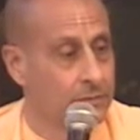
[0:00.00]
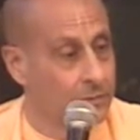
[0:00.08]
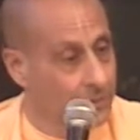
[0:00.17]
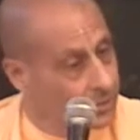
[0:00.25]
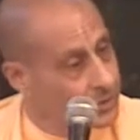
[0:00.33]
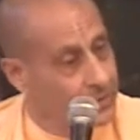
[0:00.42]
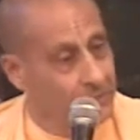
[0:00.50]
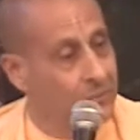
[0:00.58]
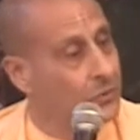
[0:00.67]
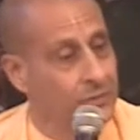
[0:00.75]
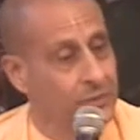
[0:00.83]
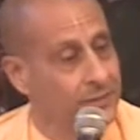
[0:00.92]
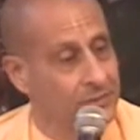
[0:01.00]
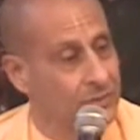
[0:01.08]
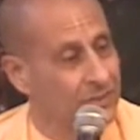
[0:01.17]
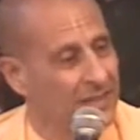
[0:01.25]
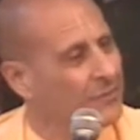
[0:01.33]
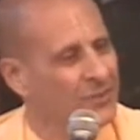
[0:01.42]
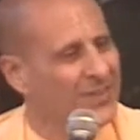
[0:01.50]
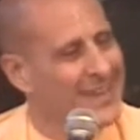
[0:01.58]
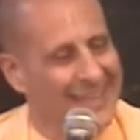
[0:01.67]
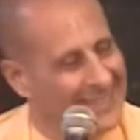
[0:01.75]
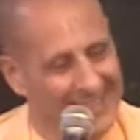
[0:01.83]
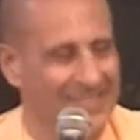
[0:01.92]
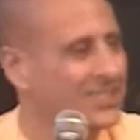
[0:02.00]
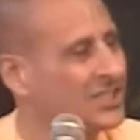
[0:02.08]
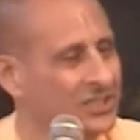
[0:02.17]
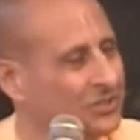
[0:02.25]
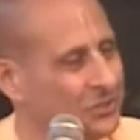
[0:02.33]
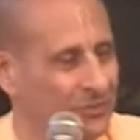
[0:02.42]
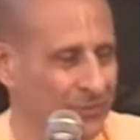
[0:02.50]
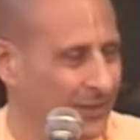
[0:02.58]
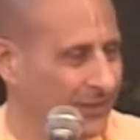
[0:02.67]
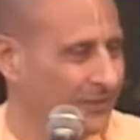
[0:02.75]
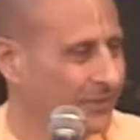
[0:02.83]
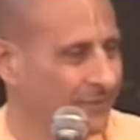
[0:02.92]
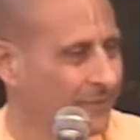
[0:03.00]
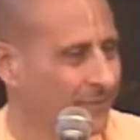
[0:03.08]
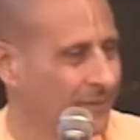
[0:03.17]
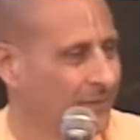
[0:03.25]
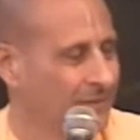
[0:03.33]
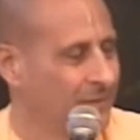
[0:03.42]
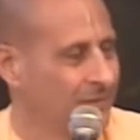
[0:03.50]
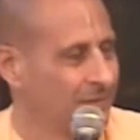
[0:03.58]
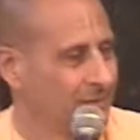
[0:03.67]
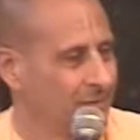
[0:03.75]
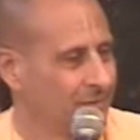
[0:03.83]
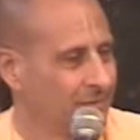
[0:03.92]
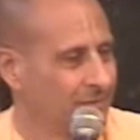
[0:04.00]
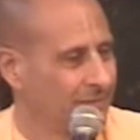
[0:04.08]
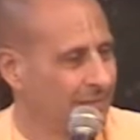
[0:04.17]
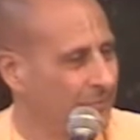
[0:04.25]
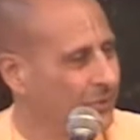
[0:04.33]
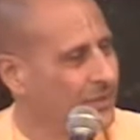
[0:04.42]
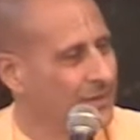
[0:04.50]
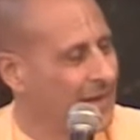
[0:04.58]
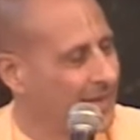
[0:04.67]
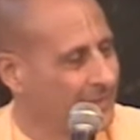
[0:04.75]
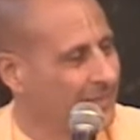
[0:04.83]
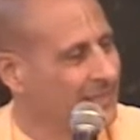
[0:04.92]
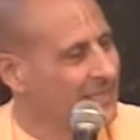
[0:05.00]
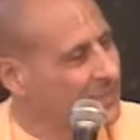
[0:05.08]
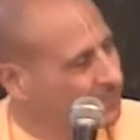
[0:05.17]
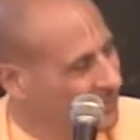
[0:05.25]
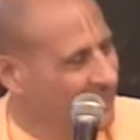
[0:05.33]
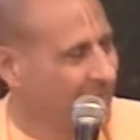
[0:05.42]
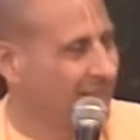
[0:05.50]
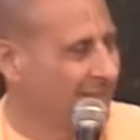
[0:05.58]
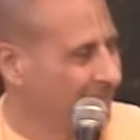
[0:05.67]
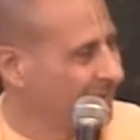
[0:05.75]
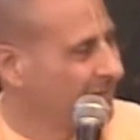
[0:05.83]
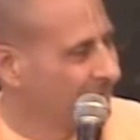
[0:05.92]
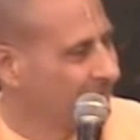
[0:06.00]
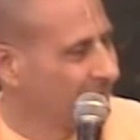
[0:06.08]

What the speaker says: The good devotees, they would not listen to it. They would not speak it.